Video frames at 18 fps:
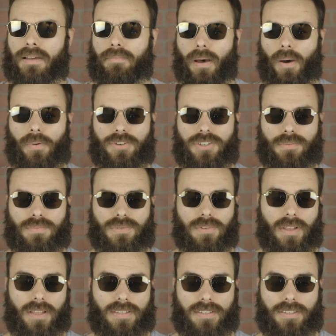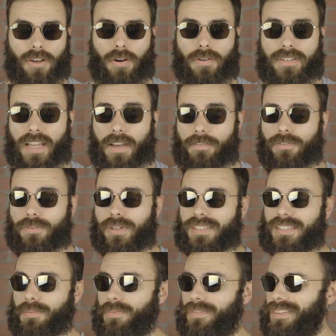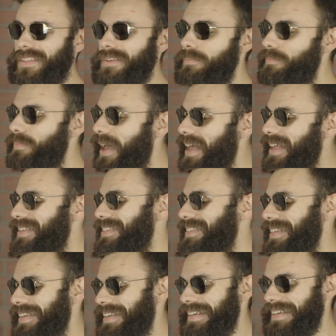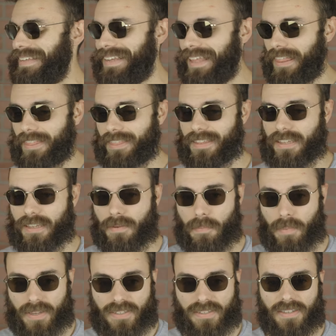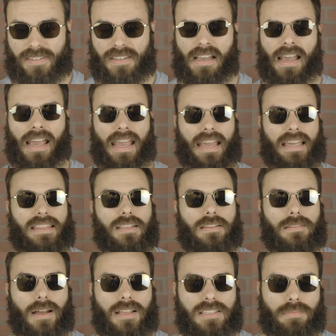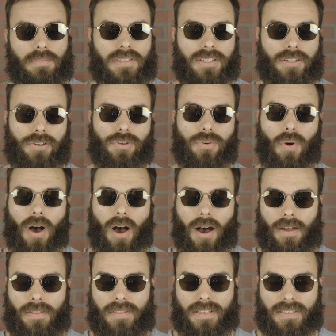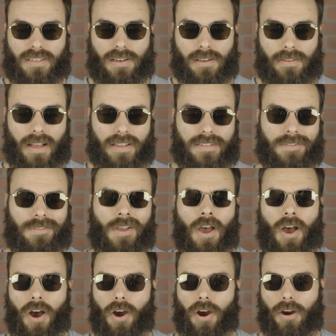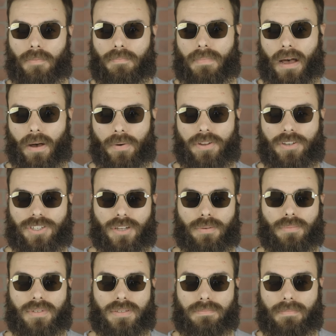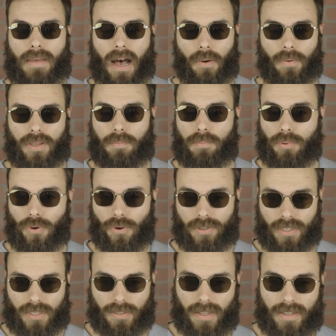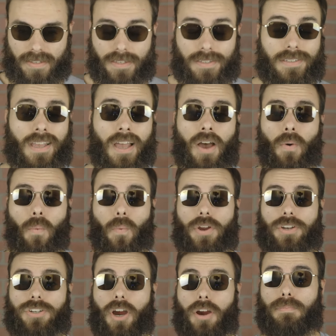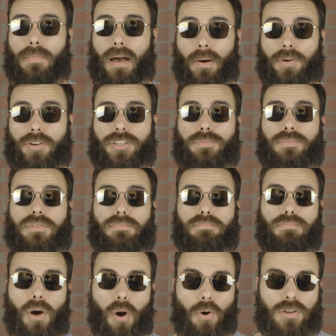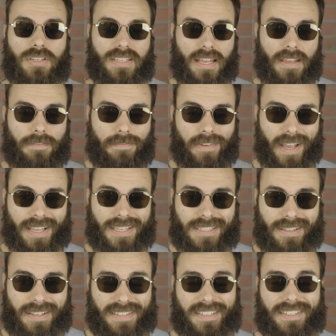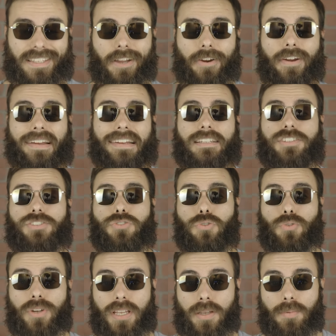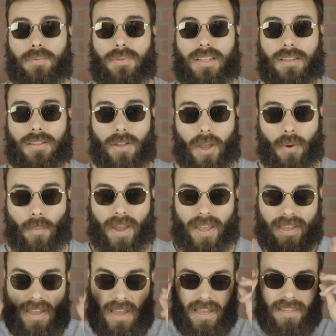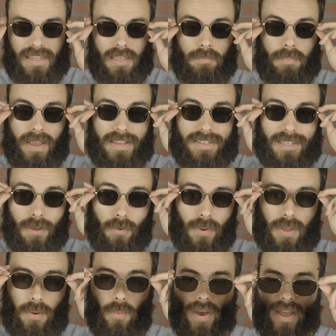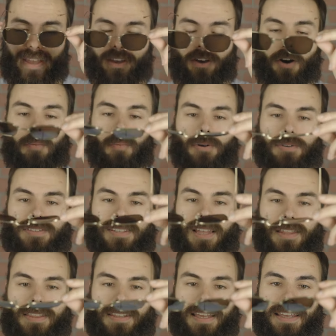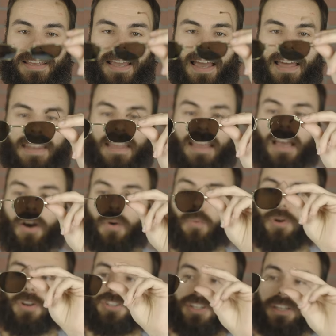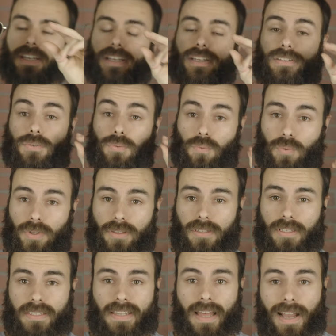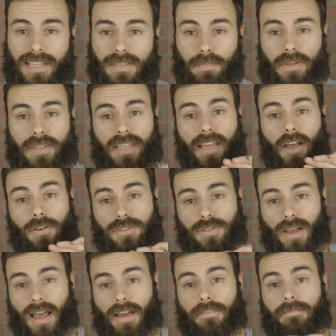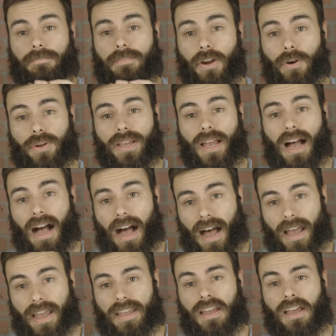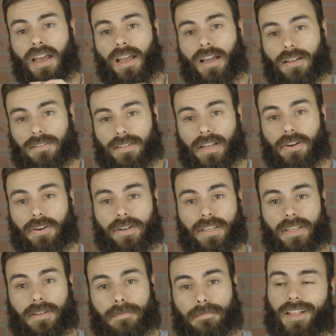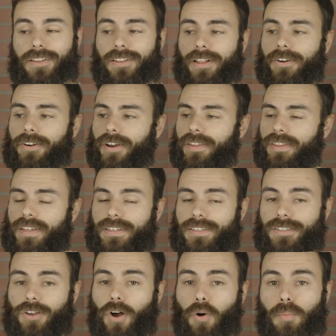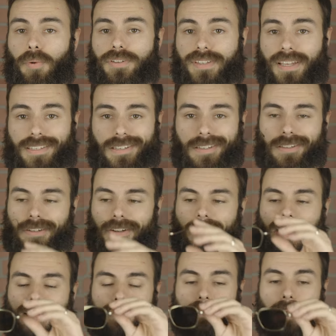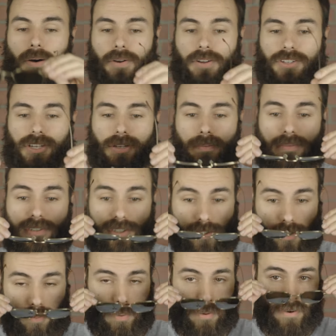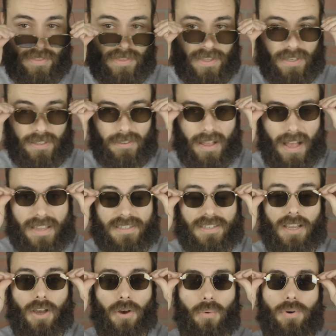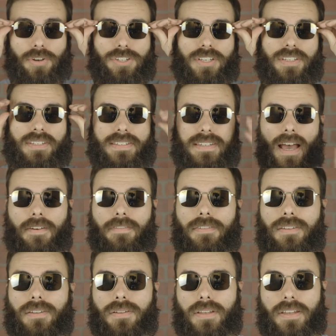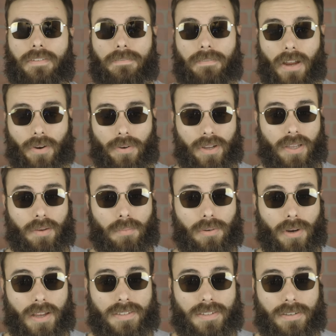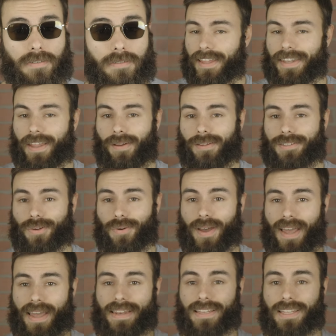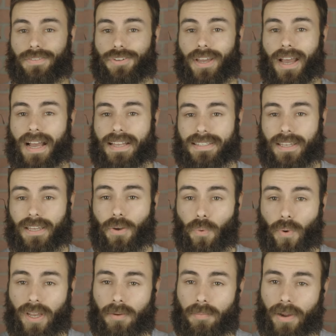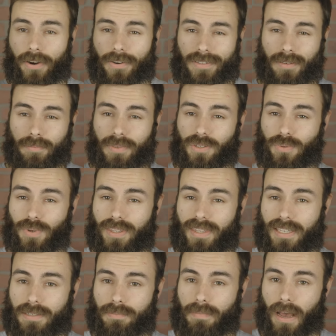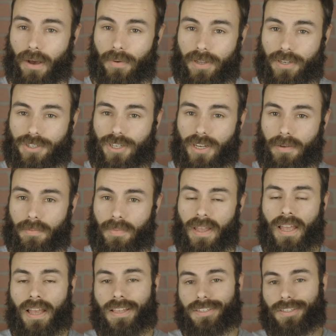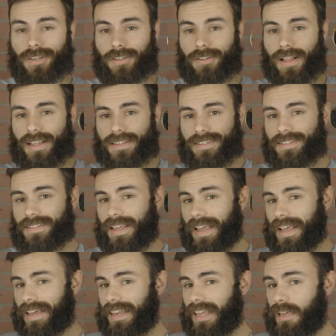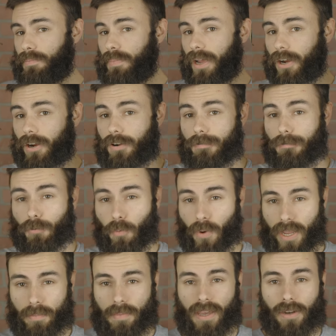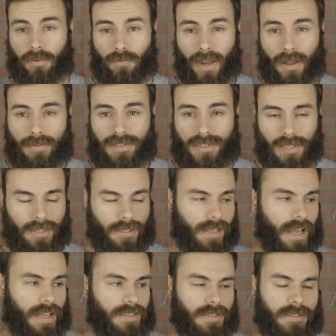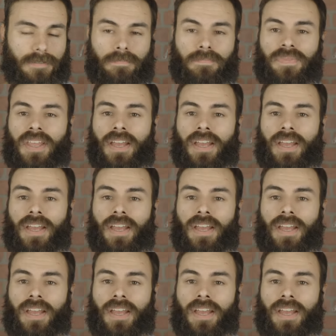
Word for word: Maui Jim's lenses are definitely some of the best in the business. And the lens material on these sunglasses are Maui Jim's Maui Brilliant lenses, which Maui Jim's most advanced lenses. They're extremely lightweight. They basically weigh almost nothing again, which is really nice, but they also have very very high clarity. The clarity on these is almost as clear as Maui Jim's super thin glass, which is definitely very impressive. Now let's go ahead and give you guys a quick comparison between these Maui Jim sunglasses and a pair of Ray-Ban round sunglasses.